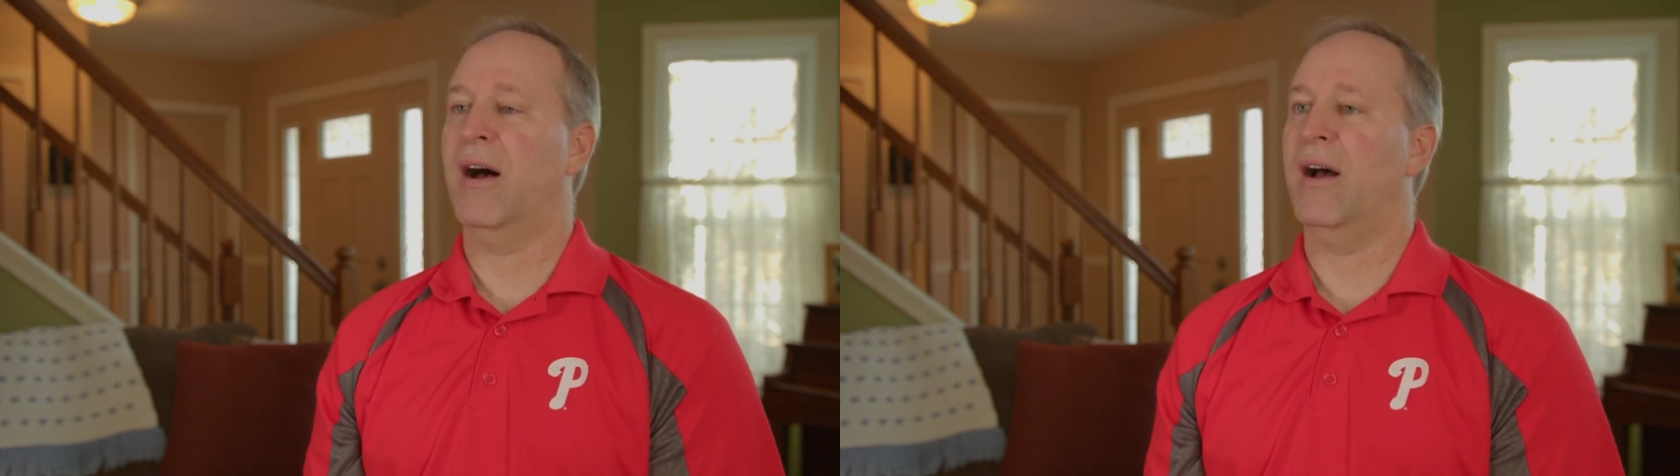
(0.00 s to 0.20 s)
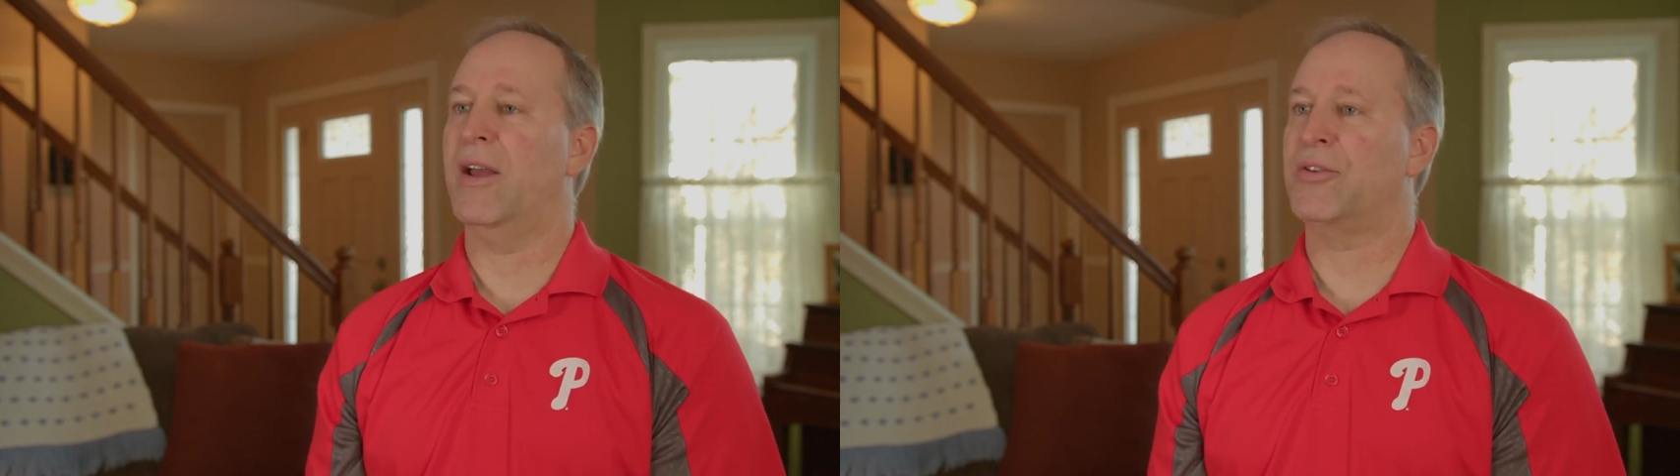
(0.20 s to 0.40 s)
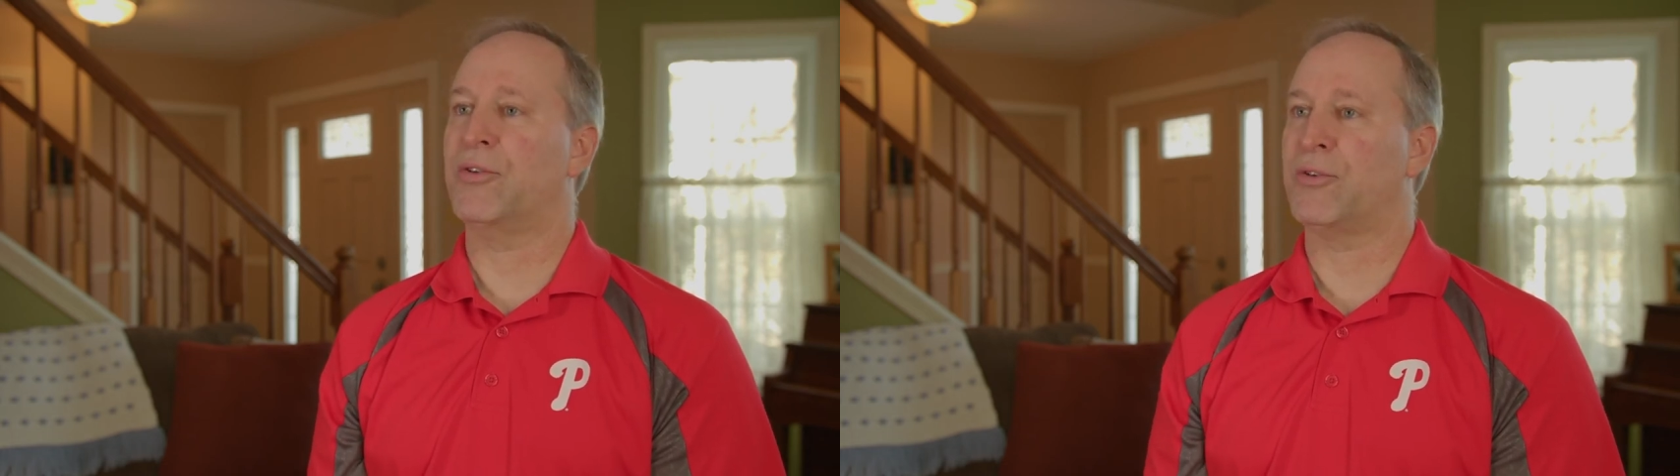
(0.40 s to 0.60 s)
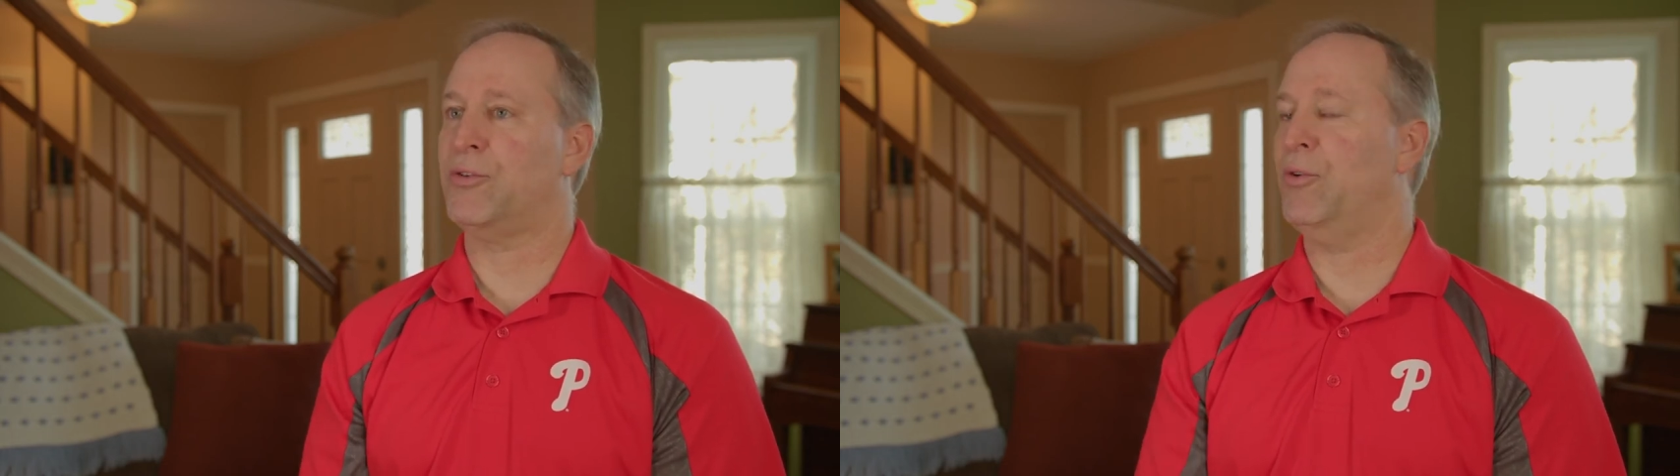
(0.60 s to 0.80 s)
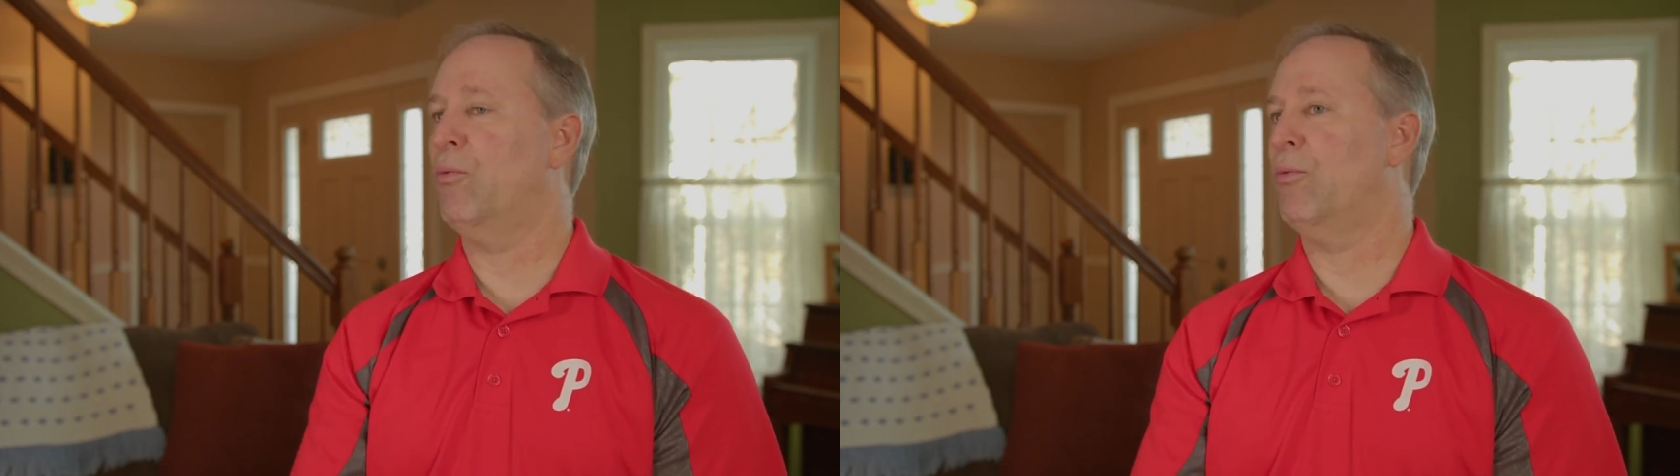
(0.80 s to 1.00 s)
I took
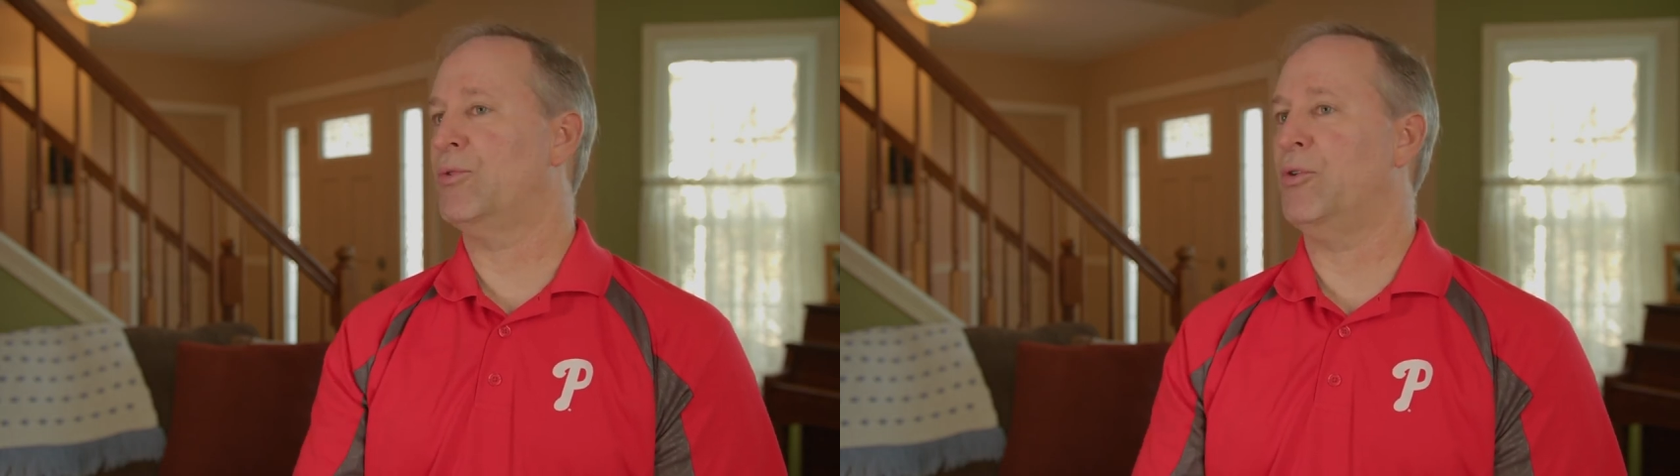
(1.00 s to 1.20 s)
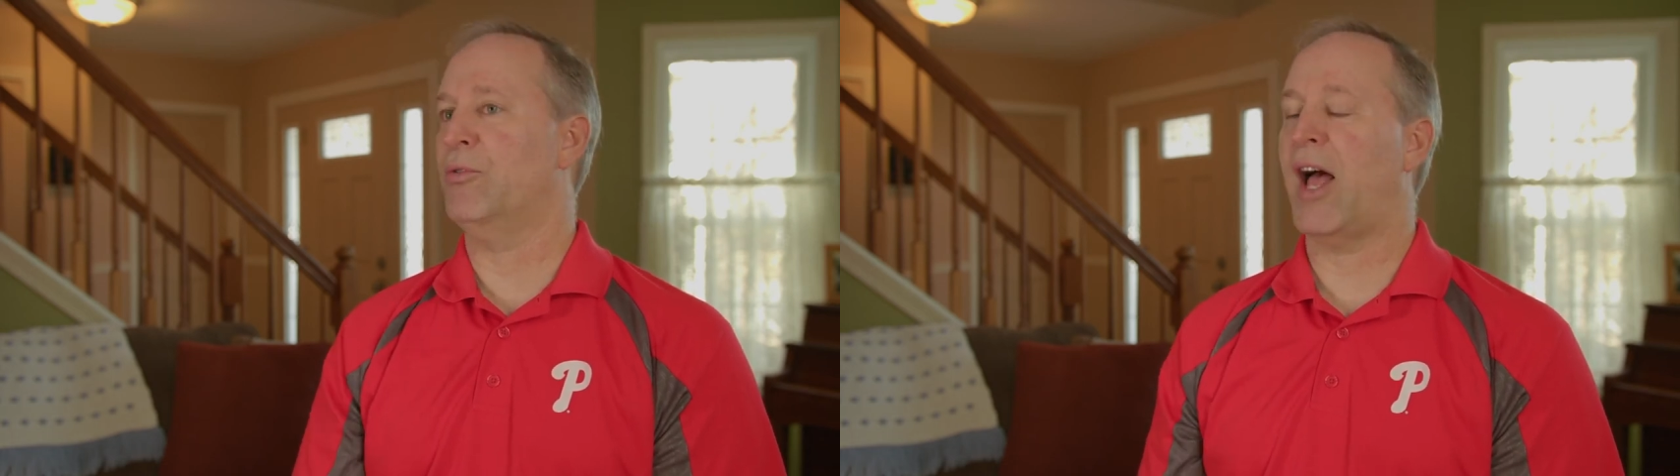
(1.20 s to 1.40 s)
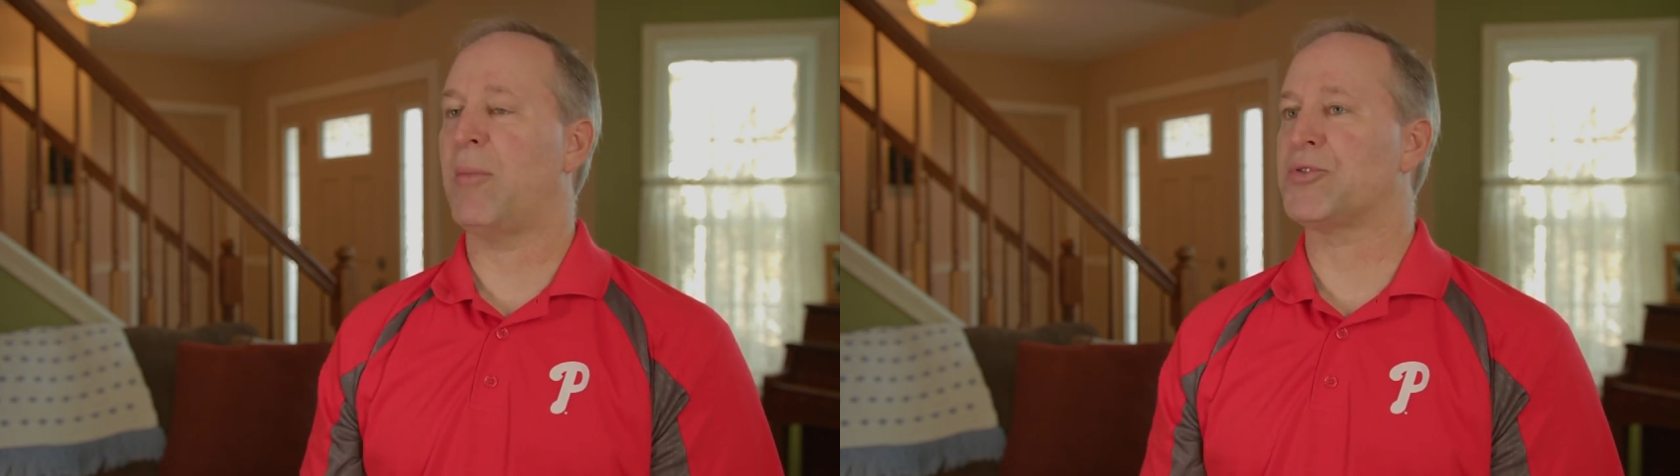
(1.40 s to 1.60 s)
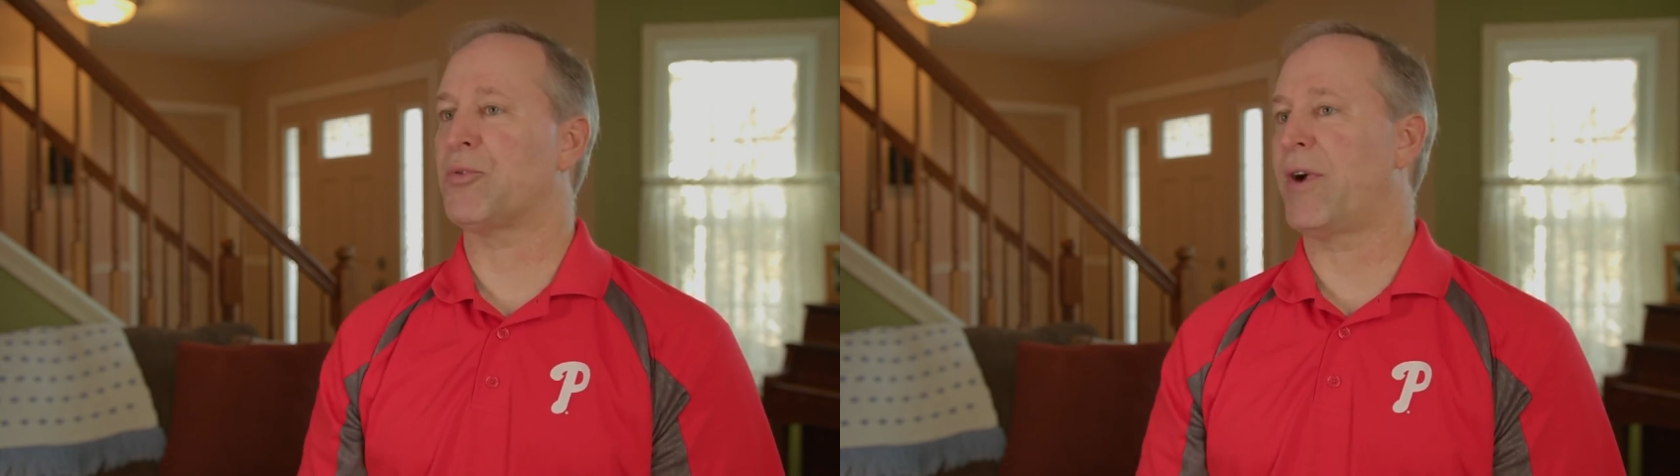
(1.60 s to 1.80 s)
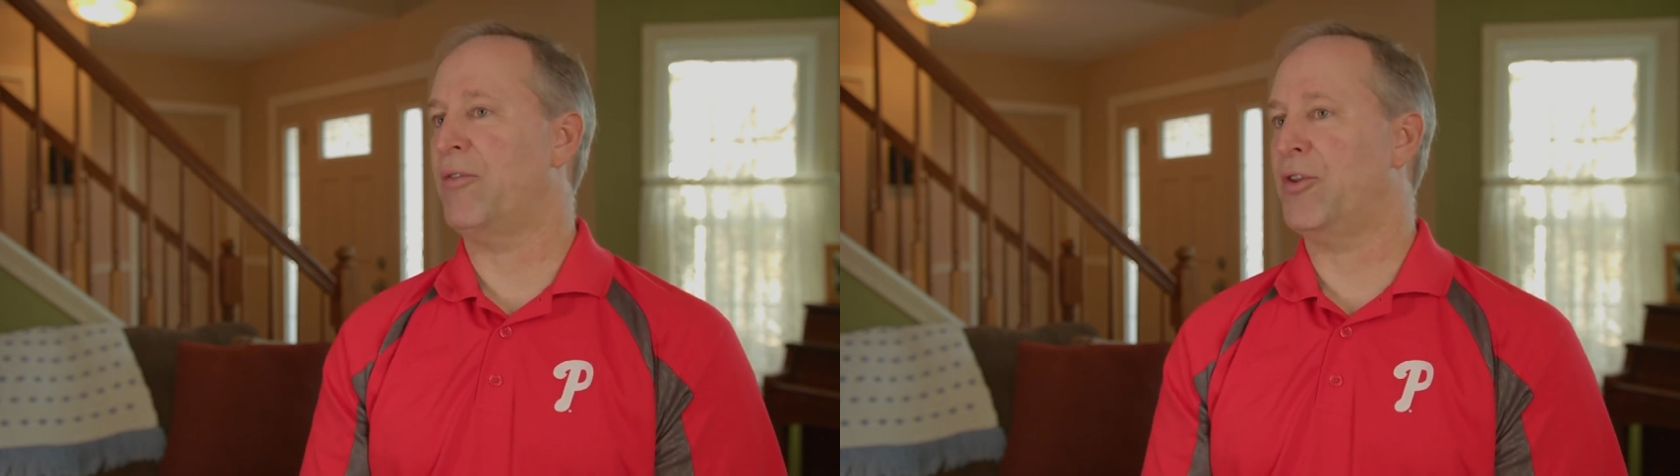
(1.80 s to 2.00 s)
two laps
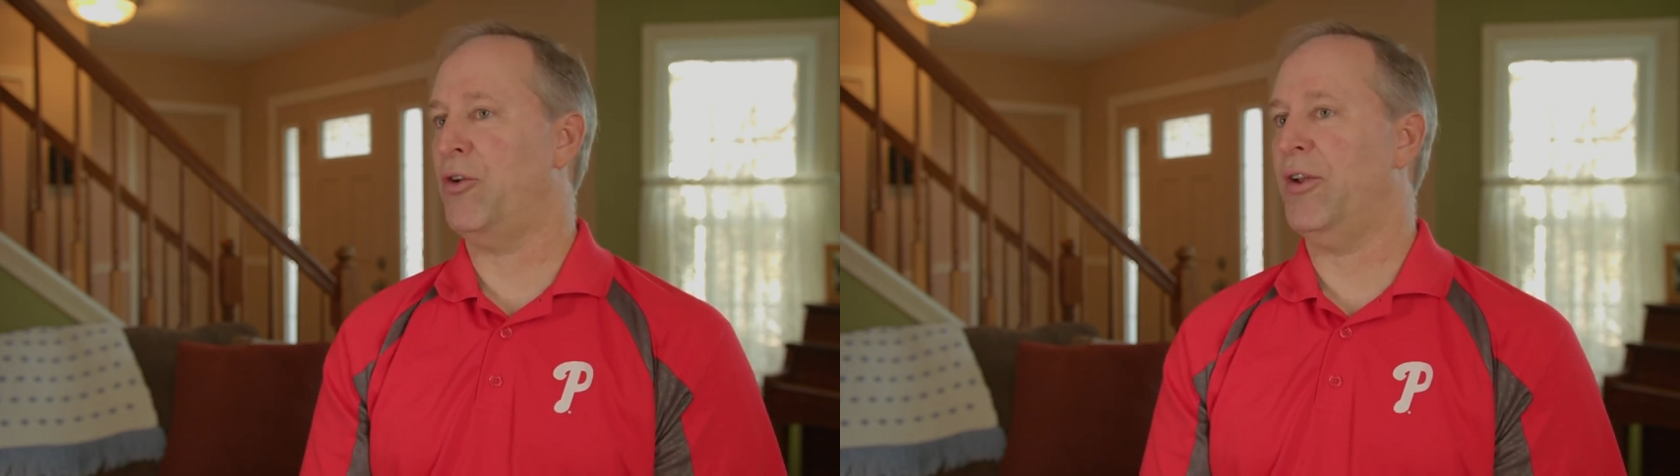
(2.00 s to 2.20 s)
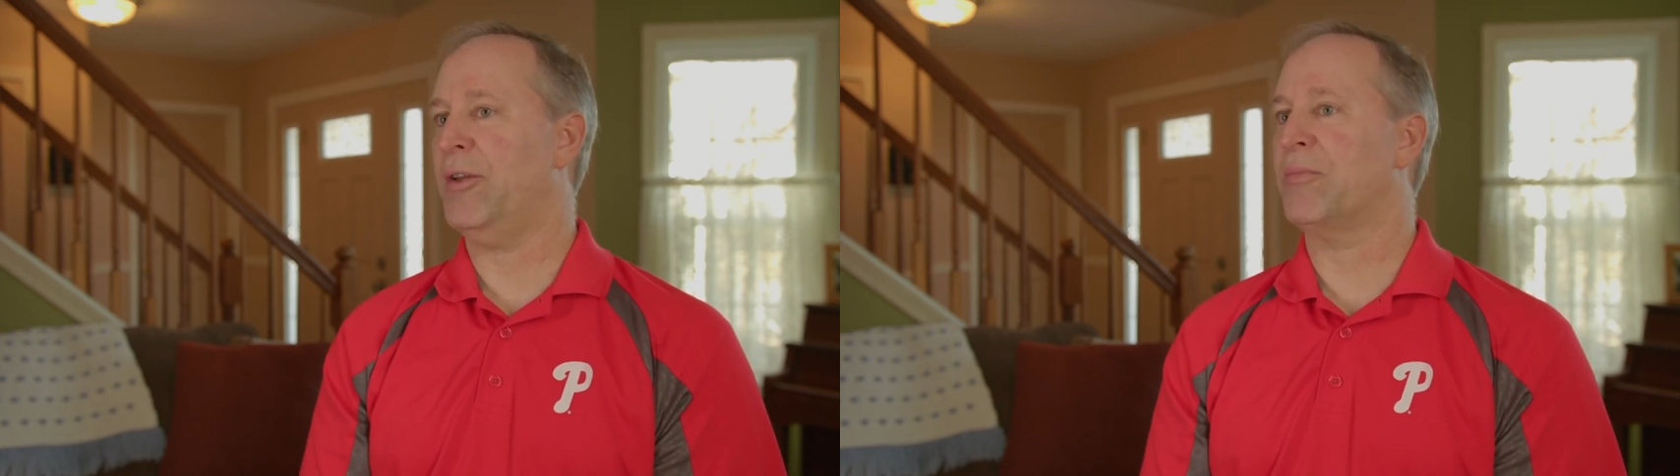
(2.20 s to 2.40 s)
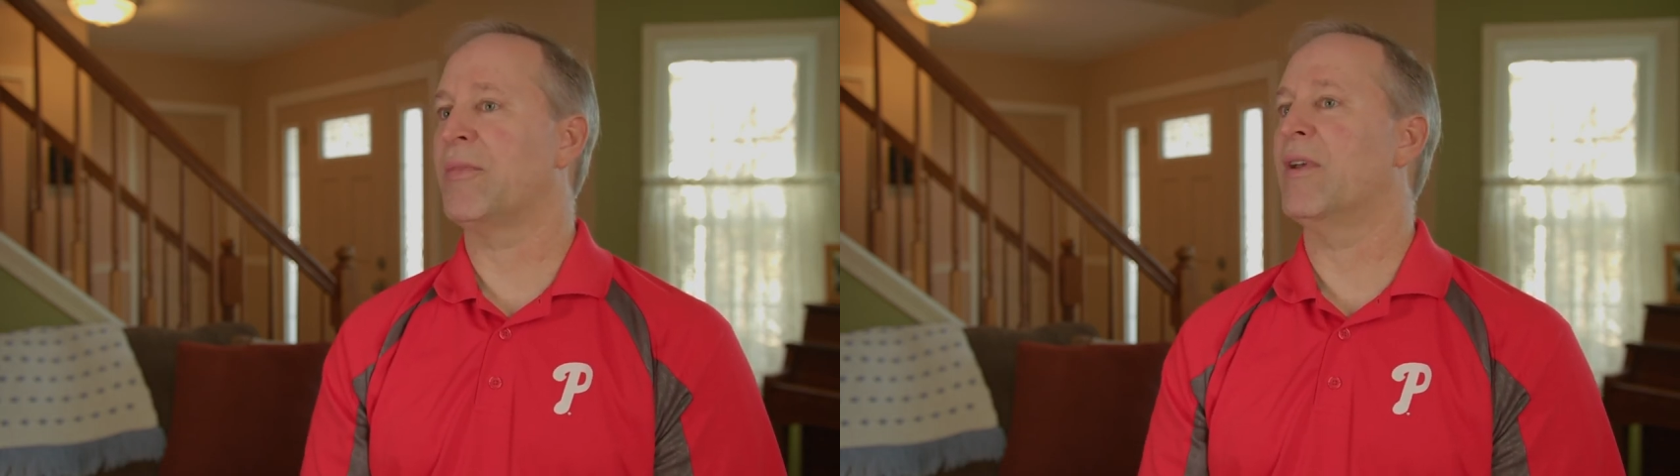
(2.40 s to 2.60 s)
around the unit,